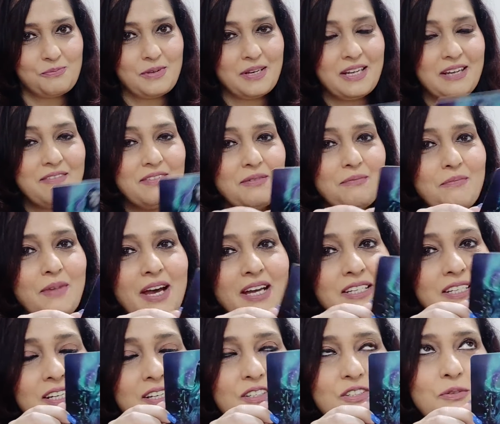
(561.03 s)
Believe in
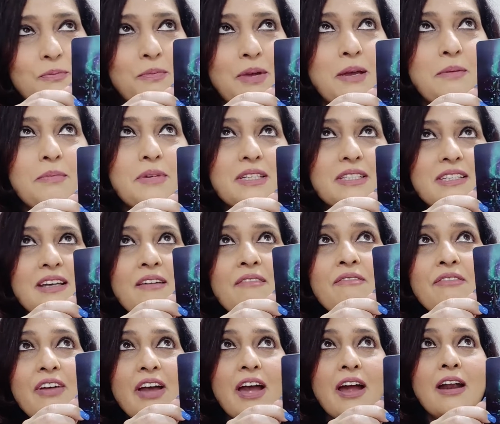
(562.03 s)
magic. So maybe
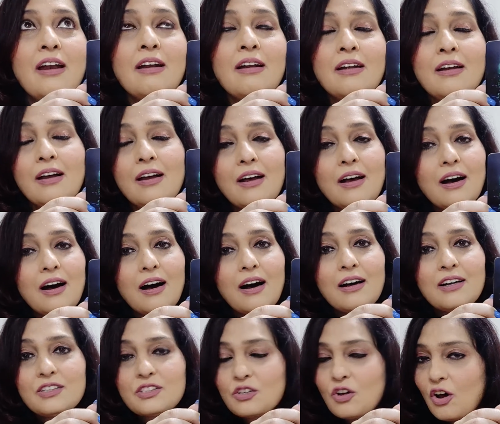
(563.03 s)
somewhere,
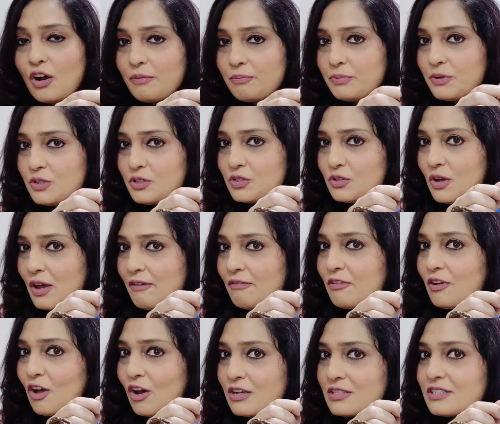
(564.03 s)
Scorpios, you
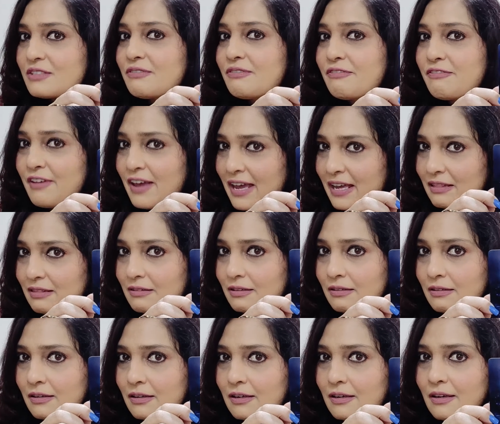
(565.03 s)
have lost
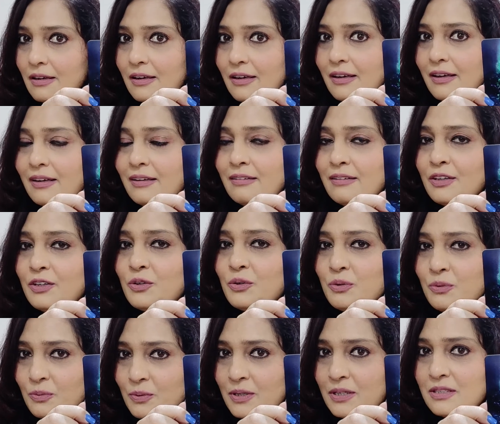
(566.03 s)
faith in the
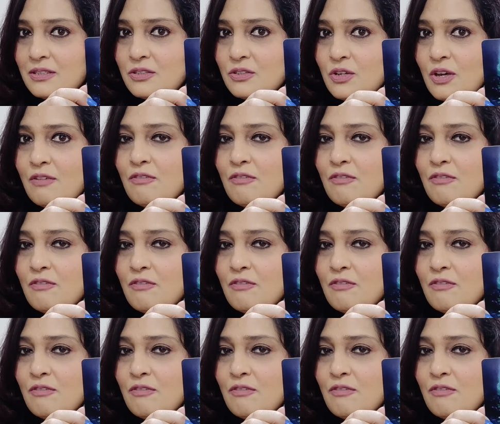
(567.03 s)
universe.